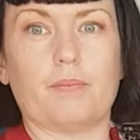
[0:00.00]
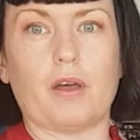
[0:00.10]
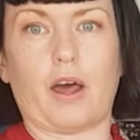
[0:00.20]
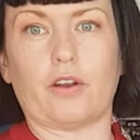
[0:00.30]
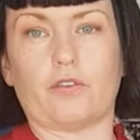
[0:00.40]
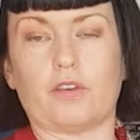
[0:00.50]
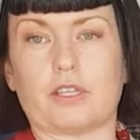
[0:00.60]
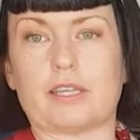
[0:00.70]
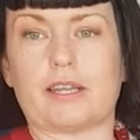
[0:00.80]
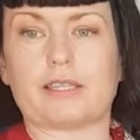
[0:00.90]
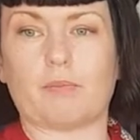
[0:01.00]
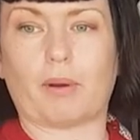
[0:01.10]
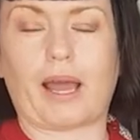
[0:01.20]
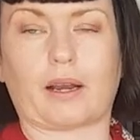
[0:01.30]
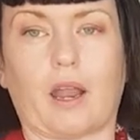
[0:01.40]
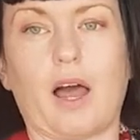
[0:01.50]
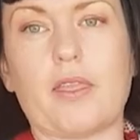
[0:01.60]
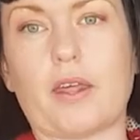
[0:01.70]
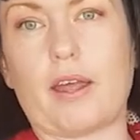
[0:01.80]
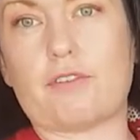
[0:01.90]
if you can see, there's a black line
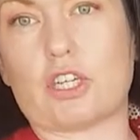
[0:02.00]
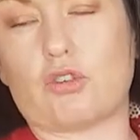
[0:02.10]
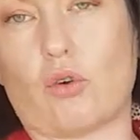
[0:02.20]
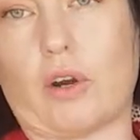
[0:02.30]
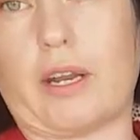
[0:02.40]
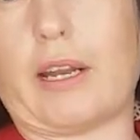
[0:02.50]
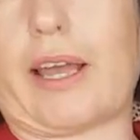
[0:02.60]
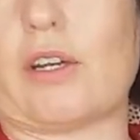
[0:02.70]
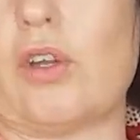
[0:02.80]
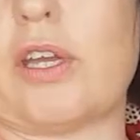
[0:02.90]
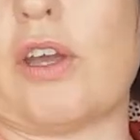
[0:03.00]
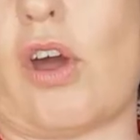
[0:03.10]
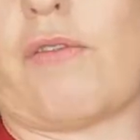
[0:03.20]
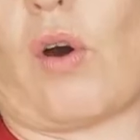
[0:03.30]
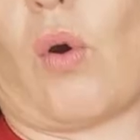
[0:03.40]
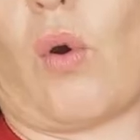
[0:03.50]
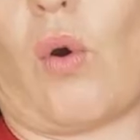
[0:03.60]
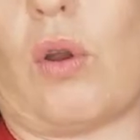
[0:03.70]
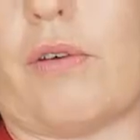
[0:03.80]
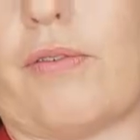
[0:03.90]
that I've just drawn in. Like, looking over
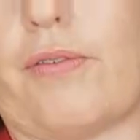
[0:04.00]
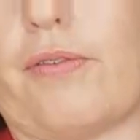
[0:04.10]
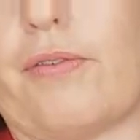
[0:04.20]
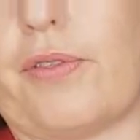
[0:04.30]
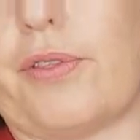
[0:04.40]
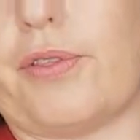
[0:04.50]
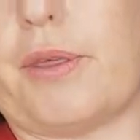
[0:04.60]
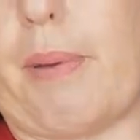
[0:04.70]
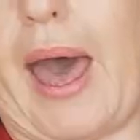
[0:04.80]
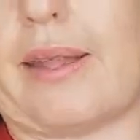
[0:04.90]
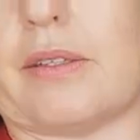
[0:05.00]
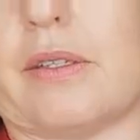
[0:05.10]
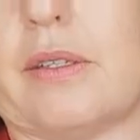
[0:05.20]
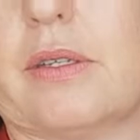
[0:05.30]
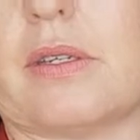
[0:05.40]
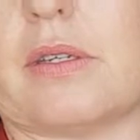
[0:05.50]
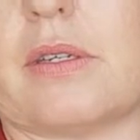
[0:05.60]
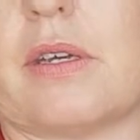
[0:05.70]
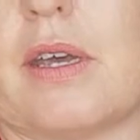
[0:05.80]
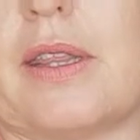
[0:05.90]
all of the patterns,
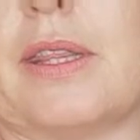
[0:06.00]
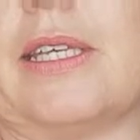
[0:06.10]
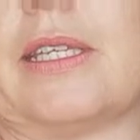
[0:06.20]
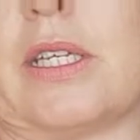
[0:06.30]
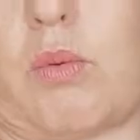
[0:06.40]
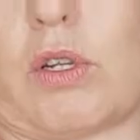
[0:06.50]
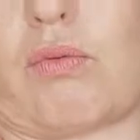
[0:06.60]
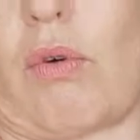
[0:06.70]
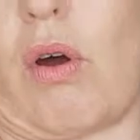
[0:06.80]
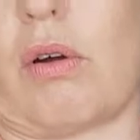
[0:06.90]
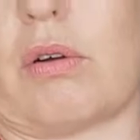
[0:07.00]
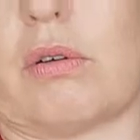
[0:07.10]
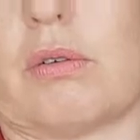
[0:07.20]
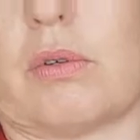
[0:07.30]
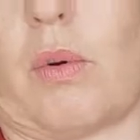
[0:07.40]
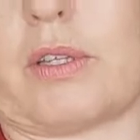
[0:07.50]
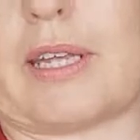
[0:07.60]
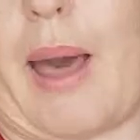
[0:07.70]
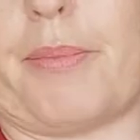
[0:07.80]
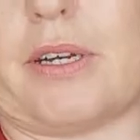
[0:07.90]
this is what's wrong, what's
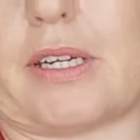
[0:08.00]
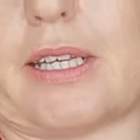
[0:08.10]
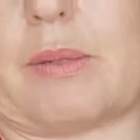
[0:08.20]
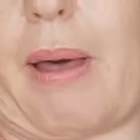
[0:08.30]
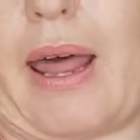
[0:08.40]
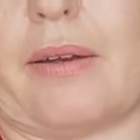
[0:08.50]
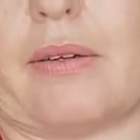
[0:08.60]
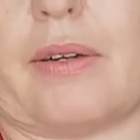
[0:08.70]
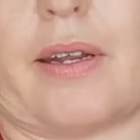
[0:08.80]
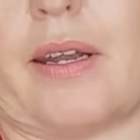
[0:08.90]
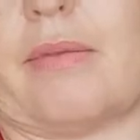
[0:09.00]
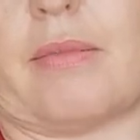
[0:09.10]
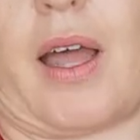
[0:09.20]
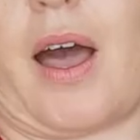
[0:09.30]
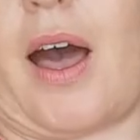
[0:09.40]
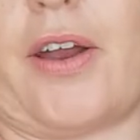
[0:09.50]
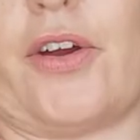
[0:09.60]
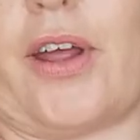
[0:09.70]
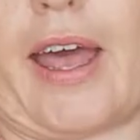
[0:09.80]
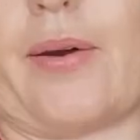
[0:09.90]
happened to this pattern. And I don't
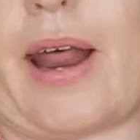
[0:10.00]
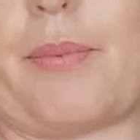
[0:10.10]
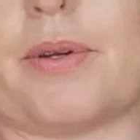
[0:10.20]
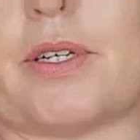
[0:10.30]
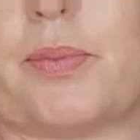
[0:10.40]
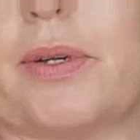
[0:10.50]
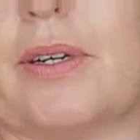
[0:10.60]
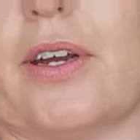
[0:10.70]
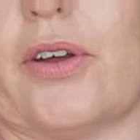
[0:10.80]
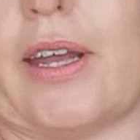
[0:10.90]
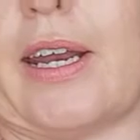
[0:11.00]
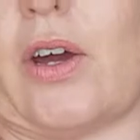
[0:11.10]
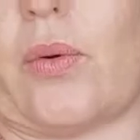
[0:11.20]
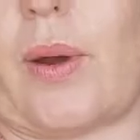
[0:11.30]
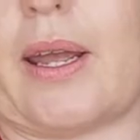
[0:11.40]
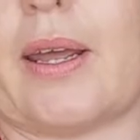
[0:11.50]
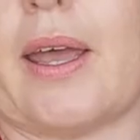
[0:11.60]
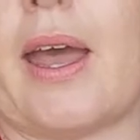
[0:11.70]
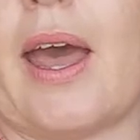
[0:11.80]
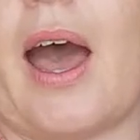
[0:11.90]
know how it happened, but you know, any old way.
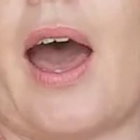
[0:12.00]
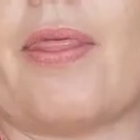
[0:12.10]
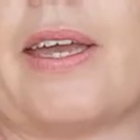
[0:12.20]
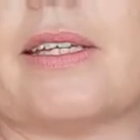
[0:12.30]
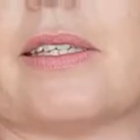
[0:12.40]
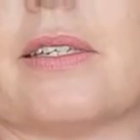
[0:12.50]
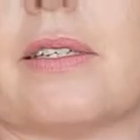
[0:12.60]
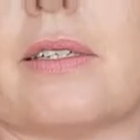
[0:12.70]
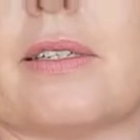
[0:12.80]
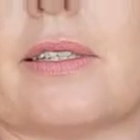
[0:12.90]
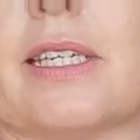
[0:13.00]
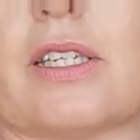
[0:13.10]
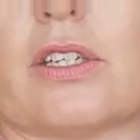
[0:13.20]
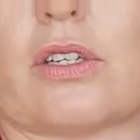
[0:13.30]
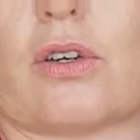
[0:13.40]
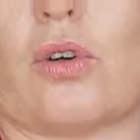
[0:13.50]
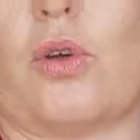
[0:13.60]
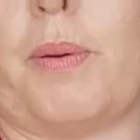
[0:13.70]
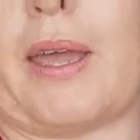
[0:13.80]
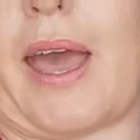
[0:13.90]
There's this
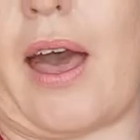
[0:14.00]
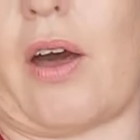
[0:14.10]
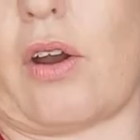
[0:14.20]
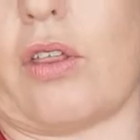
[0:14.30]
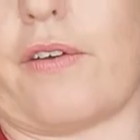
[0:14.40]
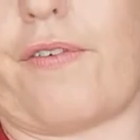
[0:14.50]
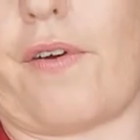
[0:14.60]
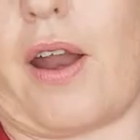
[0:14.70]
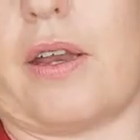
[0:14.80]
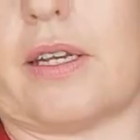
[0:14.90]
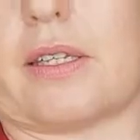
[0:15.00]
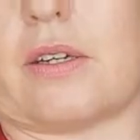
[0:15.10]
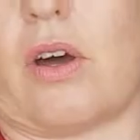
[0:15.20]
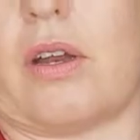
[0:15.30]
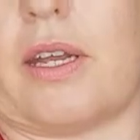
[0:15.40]
scooping out on the front is not